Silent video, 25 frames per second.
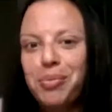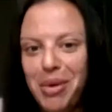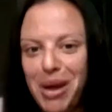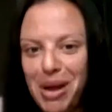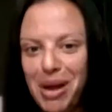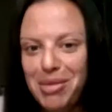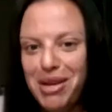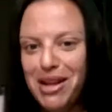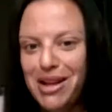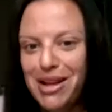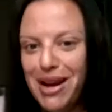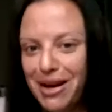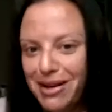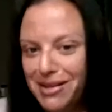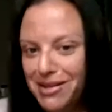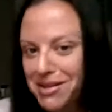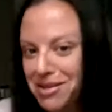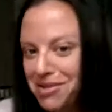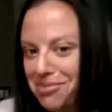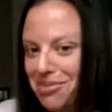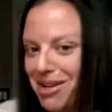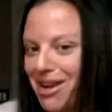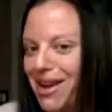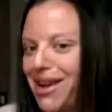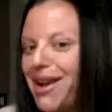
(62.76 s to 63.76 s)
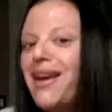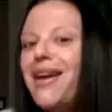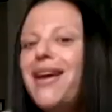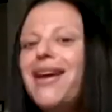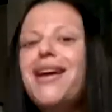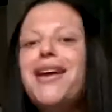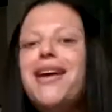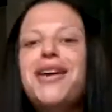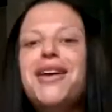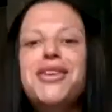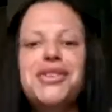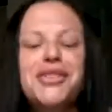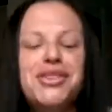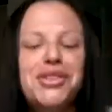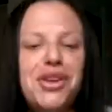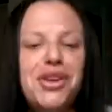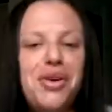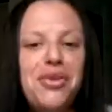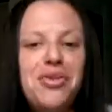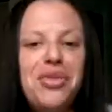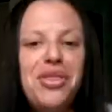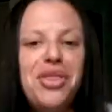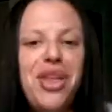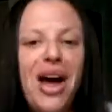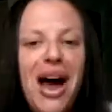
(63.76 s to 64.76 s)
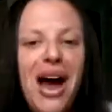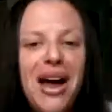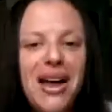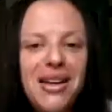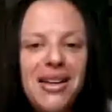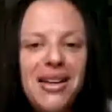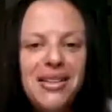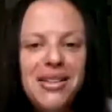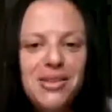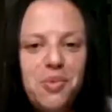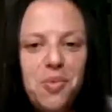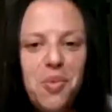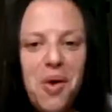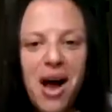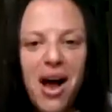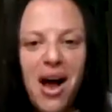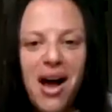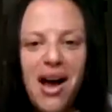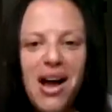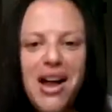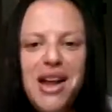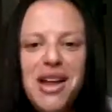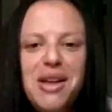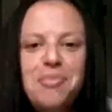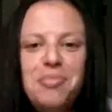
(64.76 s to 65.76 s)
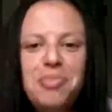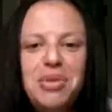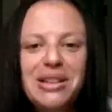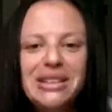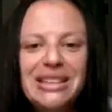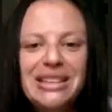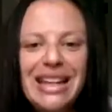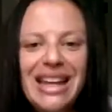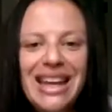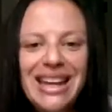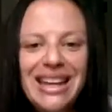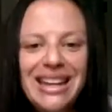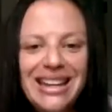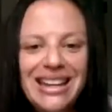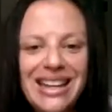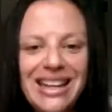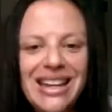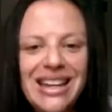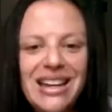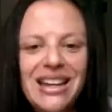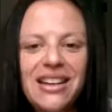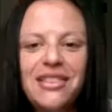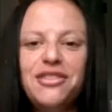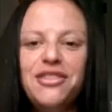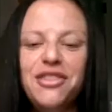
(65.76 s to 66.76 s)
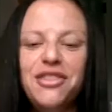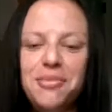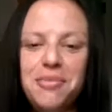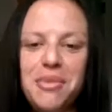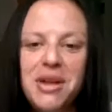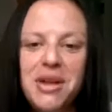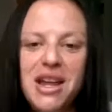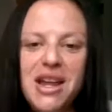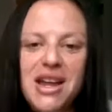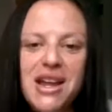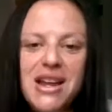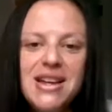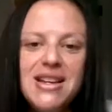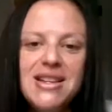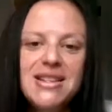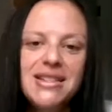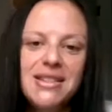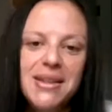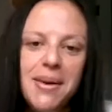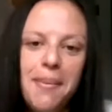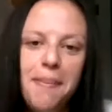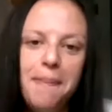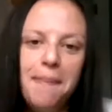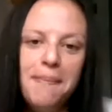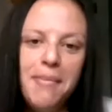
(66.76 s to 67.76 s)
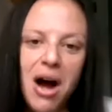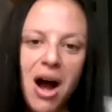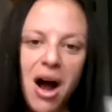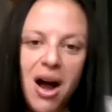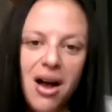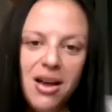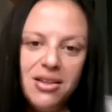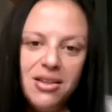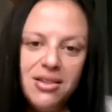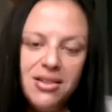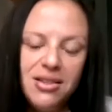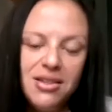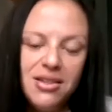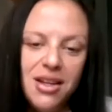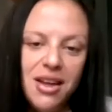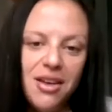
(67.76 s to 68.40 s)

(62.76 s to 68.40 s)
baby next to me. So that is why planning for me is a must.